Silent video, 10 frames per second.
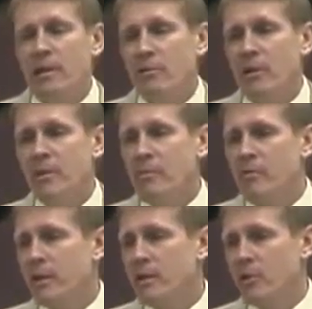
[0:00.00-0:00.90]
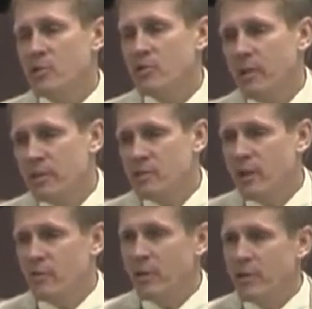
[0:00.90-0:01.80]
I said, by the way, ma'am, I'm kind of curious
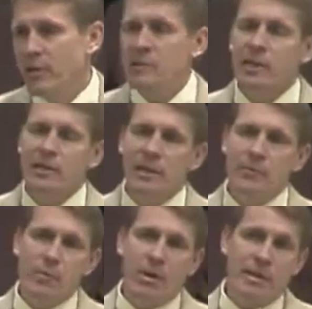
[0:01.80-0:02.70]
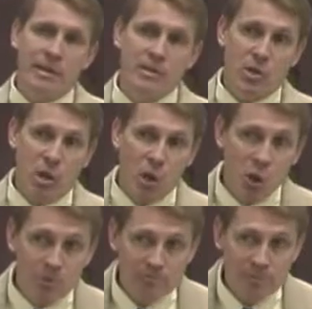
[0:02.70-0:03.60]
about this. I have 3 kids. I delivered one of my
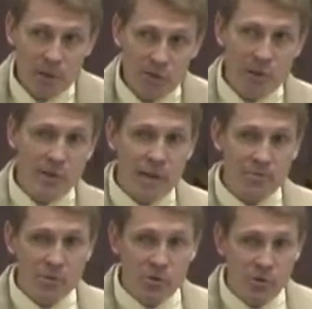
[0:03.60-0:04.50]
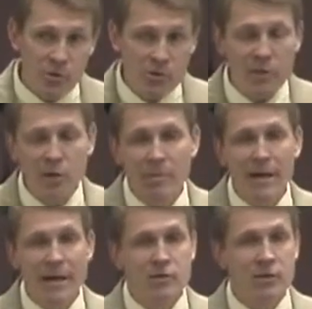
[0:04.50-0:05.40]
kids at home. I used to raise hamsters.
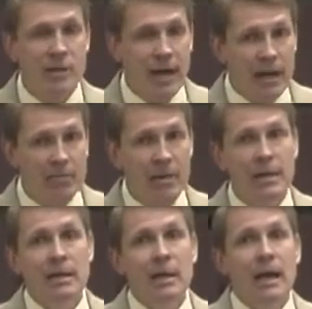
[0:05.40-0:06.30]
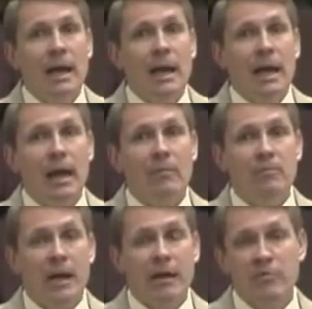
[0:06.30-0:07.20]
I taught biology and anatomy.
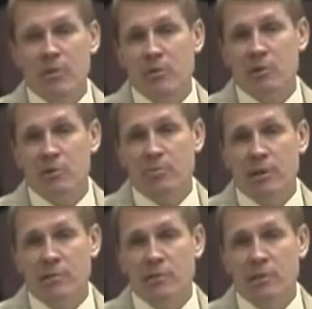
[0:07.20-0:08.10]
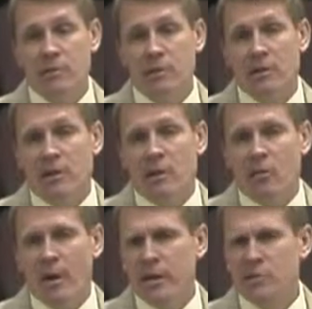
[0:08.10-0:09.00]
I'm kind of familiar with this process. I said,
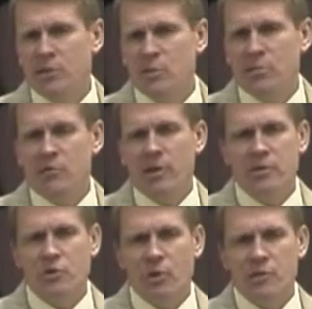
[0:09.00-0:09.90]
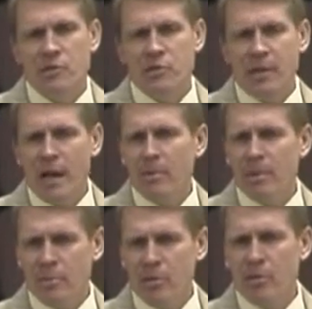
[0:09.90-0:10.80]
why does the woman's right to choice
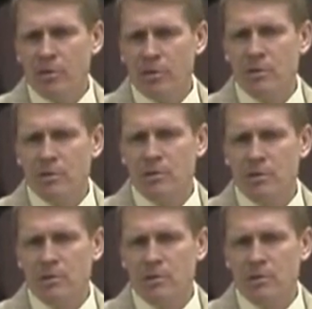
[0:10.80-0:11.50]
stop at birth?